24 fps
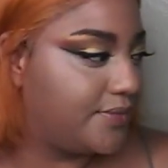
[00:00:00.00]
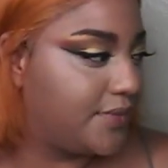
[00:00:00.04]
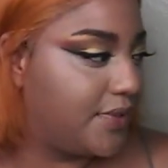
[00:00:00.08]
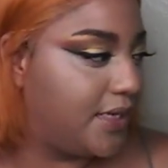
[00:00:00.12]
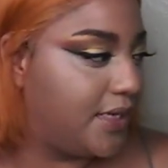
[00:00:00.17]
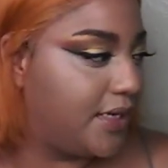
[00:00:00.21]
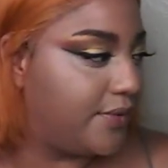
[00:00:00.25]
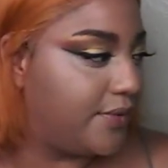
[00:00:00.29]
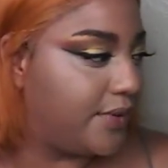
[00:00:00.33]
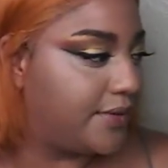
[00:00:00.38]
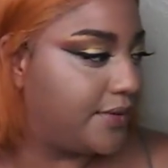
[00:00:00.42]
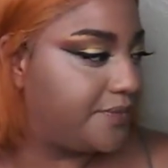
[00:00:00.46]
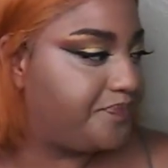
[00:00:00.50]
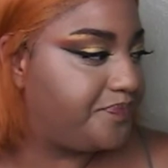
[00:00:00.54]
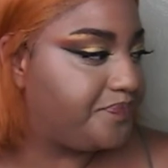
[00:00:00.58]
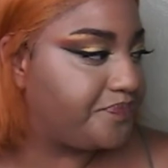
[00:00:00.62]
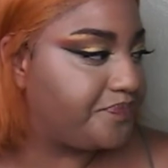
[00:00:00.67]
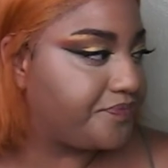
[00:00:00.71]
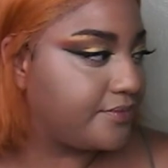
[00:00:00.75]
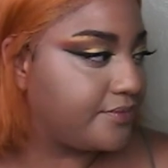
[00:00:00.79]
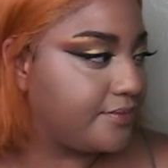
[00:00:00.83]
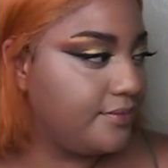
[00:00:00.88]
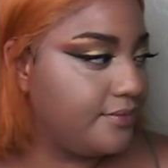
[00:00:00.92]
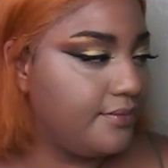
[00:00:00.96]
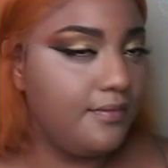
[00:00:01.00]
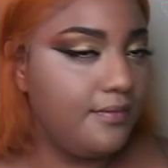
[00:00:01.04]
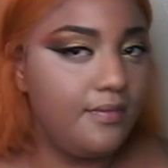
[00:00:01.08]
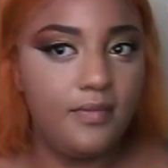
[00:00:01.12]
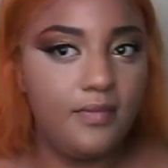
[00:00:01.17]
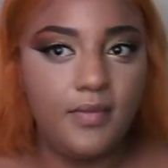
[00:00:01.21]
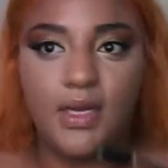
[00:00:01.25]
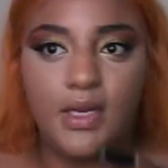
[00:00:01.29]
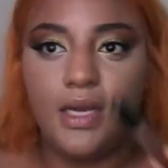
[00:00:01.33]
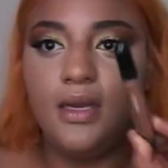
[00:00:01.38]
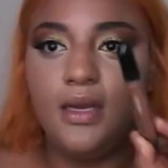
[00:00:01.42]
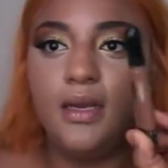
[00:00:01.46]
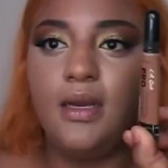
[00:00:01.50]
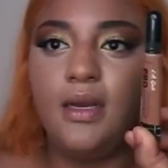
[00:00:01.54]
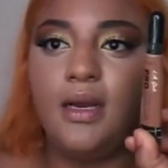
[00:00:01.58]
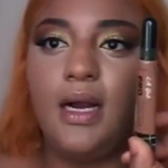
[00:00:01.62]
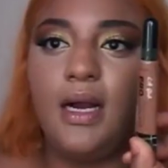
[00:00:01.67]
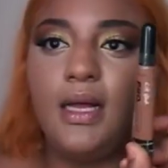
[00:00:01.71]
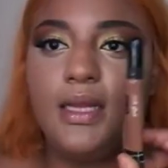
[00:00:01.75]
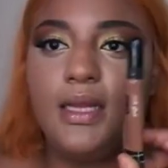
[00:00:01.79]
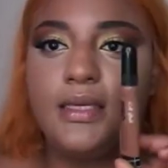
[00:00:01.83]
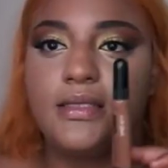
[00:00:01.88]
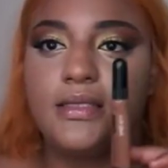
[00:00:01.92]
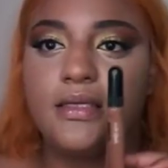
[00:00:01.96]
Anyway, I
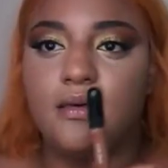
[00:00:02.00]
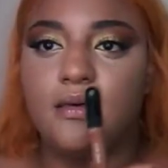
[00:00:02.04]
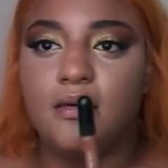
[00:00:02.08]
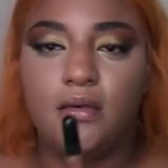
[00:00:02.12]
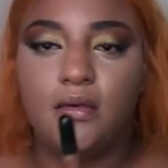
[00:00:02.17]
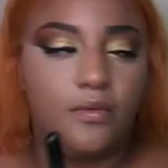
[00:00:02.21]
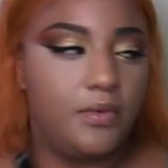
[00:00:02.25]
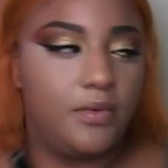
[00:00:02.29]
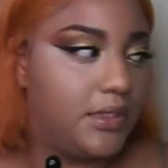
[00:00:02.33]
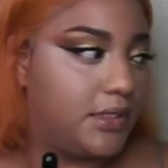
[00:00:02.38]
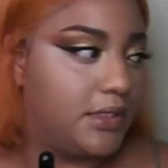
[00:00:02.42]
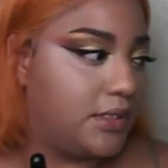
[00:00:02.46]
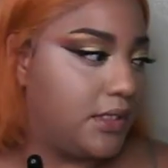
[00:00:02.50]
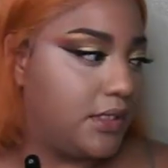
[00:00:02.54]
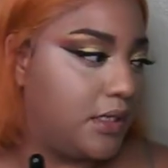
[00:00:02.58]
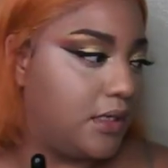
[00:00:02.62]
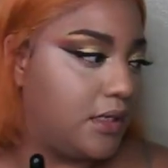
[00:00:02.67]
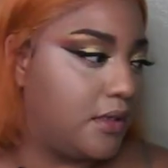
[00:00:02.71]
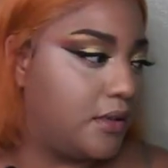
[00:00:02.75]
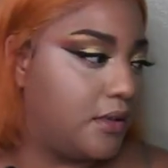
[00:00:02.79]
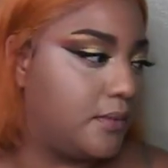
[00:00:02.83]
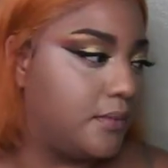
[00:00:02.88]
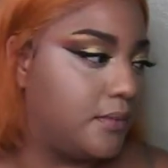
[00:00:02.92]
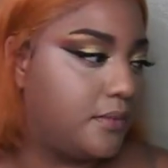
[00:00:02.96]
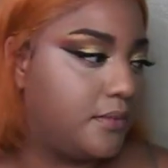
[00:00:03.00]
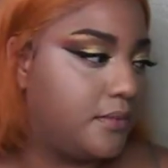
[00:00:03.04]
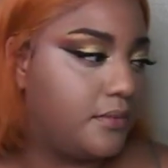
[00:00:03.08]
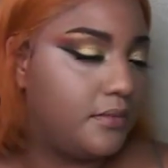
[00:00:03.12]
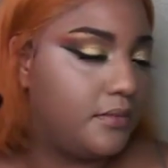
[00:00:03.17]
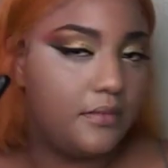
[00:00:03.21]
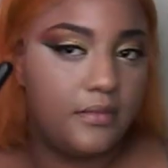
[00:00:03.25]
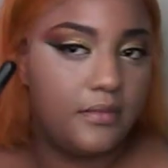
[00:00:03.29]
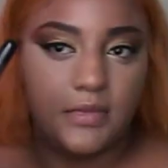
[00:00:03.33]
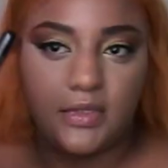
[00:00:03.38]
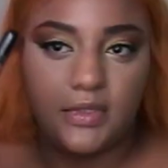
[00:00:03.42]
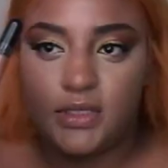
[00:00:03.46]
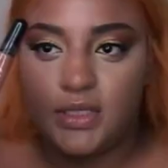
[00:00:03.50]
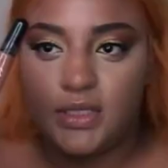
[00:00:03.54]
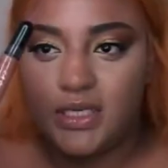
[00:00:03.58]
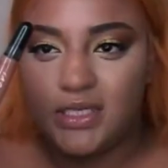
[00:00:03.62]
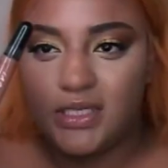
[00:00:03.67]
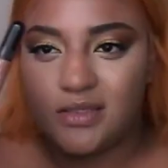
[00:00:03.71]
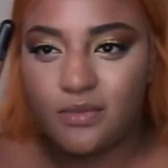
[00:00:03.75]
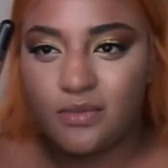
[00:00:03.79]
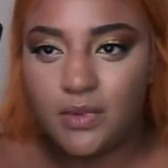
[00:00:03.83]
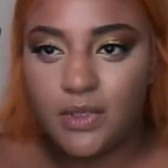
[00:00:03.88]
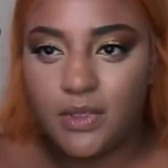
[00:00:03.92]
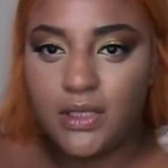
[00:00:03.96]
like to go in with
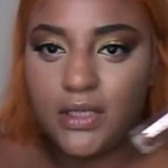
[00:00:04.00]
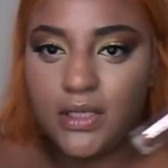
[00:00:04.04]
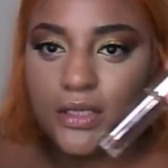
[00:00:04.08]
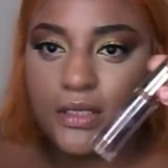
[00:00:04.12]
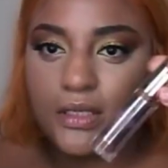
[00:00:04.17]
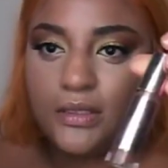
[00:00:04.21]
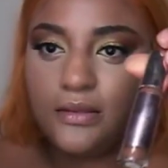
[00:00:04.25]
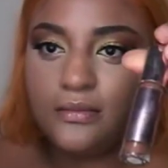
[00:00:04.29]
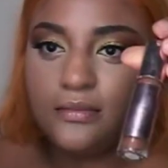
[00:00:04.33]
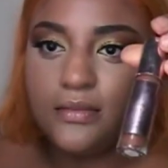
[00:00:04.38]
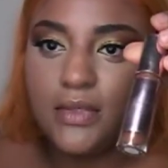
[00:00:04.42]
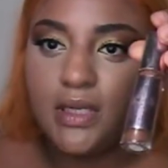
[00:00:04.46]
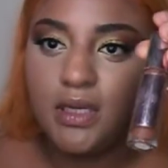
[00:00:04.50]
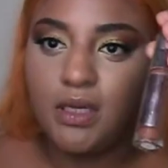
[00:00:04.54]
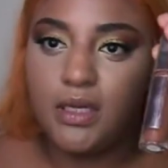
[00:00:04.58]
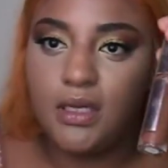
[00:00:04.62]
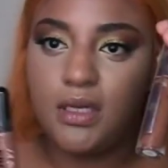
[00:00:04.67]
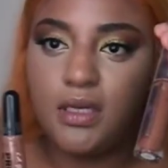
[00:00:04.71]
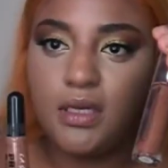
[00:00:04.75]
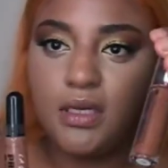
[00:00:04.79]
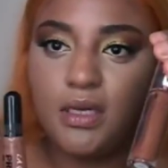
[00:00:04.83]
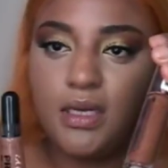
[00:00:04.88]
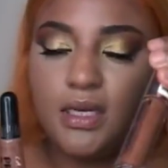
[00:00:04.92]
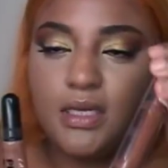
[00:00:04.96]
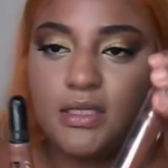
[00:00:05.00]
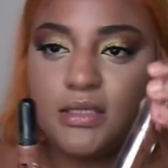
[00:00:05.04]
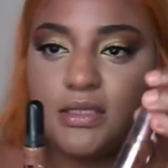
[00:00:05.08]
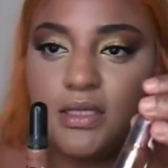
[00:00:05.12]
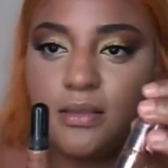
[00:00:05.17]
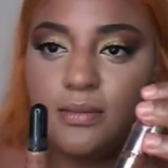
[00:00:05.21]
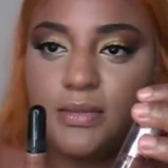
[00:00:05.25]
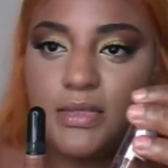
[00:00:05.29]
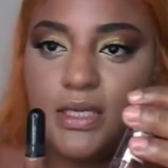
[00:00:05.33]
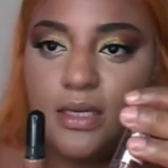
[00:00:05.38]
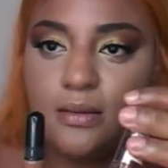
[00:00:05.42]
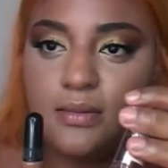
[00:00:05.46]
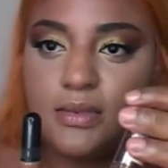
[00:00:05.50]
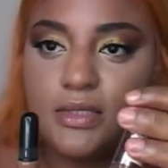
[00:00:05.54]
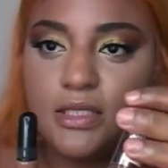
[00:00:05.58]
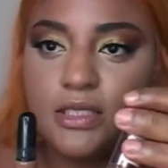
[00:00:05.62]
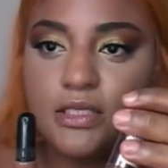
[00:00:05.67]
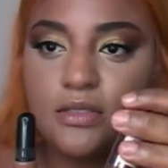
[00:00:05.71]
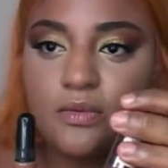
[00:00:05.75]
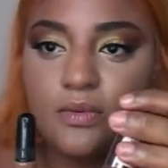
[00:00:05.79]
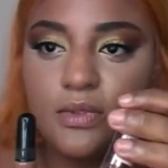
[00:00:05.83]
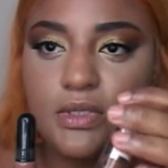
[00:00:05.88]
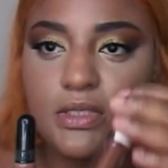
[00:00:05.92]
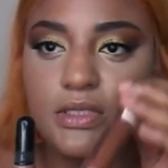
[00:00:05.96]
this one, and sometimes
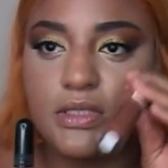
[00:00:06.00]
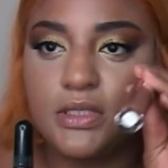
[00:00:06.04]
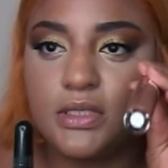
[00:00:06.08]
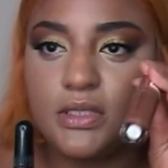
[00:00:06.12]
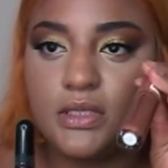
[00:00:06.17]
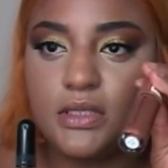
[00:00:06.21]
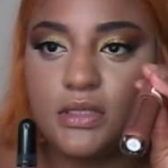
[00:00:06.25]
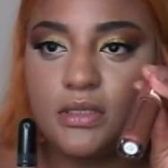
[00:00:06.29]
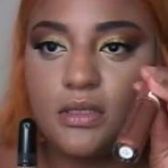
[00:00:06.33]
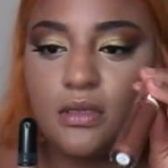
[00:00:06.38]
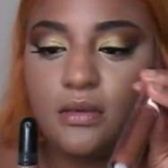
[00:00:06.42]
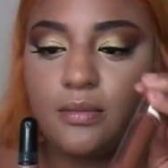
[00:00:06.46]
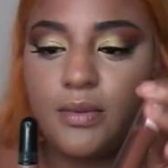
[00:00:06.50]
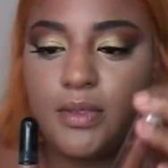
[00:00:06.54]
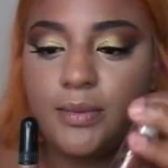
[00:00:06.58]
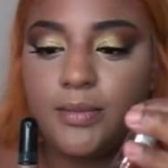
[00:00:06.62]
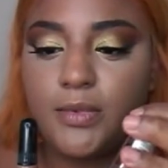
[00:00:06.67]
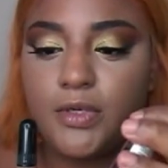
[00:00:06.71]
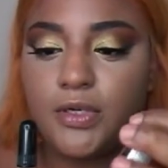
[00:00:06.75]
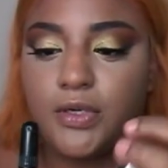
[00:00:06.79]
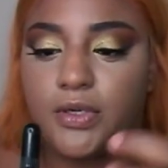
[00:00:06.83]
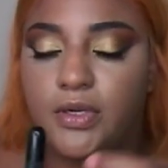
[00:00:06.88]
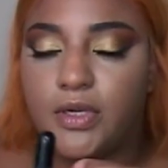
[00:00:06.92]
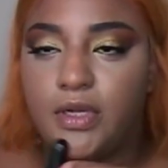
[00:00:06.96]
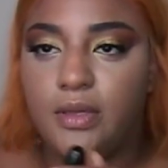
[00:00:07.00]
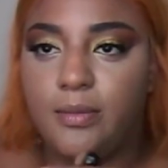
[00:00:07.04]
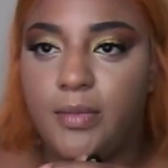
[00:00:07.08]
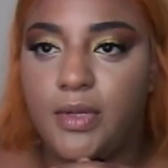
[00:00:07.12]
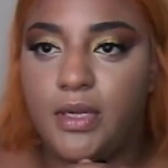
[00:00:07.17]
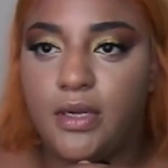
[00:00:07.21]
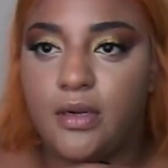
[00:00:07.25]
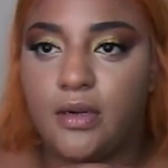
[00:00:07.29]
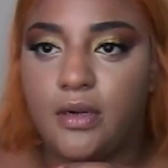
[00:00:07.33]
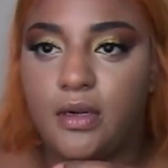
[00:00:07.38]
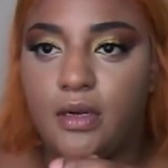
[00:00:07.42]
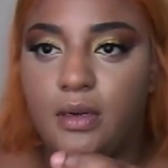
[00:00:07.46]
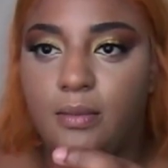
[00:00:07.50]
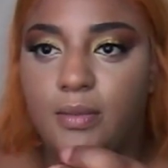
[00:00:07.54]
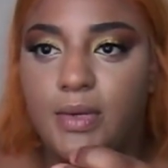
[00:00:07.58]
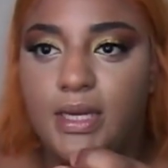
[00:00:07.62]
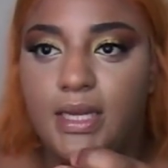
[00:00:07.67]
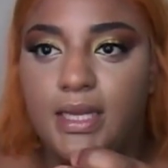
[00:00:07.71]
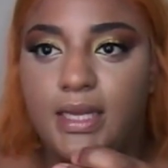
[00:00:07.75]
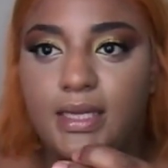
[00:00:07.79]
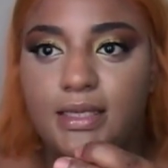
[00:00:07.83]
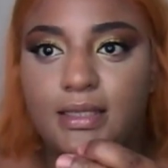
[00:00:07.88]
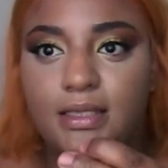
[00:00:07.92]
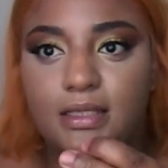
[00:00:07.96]
this one because it's a little bit more creamier. I
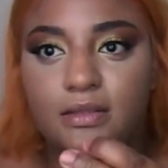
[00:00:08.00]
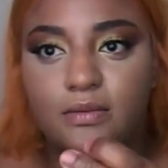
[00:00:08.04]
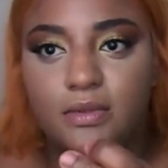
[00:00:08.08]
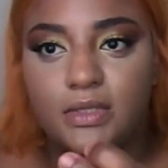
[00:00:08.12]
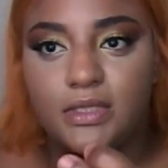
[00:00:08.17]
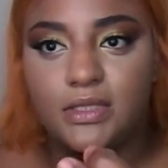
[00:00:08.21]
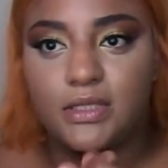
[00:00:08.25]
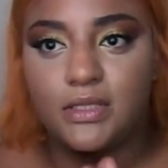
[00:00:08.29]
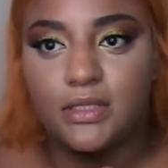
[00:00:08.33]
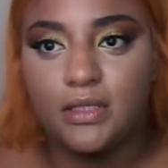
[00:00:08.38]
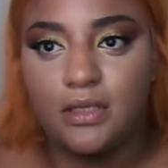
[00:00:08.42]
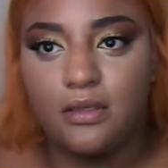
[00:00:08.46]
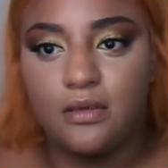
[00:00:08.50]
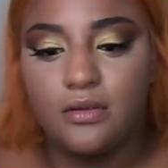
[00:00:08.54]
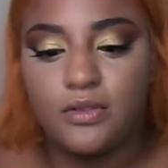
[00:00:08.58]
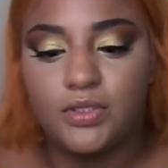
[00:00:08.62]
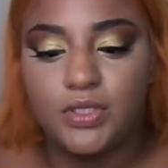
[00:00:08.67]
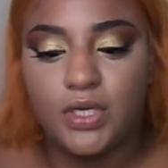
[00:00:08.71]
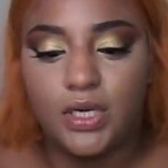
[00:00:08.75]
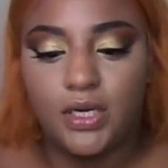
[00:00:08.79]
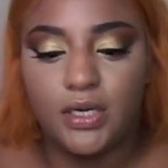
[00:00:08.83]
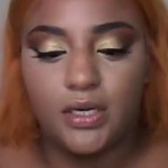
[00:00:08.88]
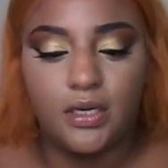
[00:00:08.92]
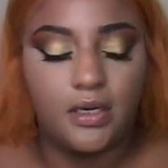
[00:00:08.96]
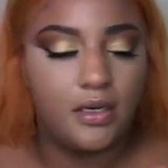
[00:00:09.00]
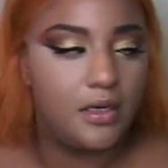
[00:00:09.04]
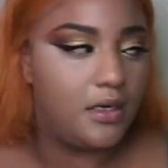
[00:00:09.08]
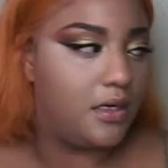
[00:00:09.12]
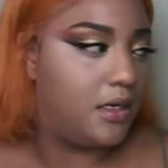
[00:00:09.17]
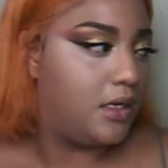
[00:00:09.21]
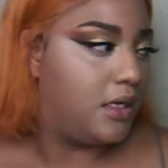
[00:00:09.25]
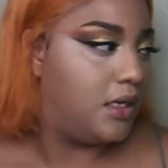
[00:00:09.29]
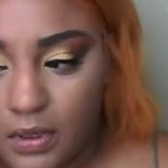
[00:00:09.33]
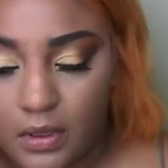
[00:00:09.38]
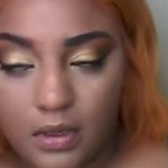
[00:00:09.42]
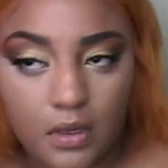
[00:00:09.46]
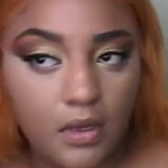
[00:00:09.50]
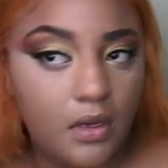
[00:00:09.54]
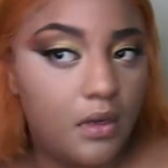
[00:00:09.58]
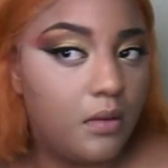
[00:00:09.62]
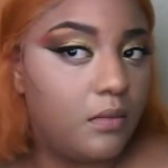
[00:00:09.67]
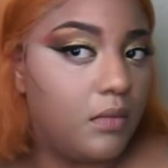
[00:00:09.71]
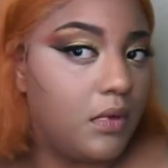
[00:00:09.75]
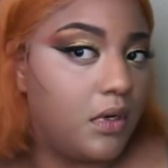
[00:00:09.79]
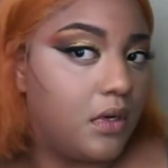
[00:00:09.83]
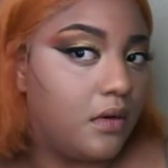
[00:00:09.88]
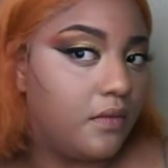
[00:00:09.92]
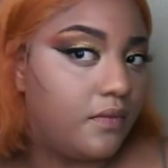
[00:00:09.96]
like this one because it's a little darker
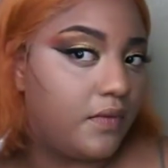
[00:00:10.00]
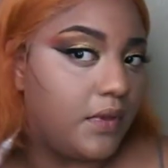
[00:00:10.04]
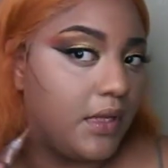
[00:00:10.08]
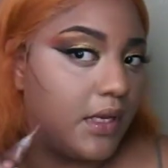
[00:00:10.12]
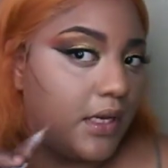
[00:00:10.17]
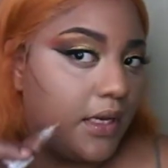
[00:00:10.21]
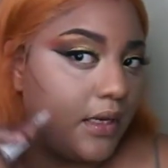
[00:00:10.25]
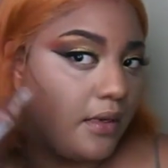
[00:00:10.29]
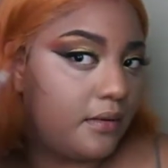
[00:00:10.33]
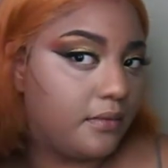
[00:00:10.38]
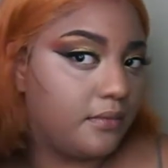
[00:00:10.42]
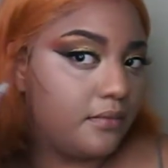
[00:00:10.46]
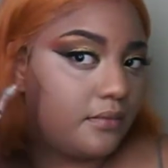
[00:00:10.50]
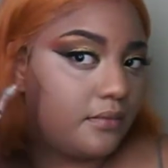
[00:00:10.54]
above that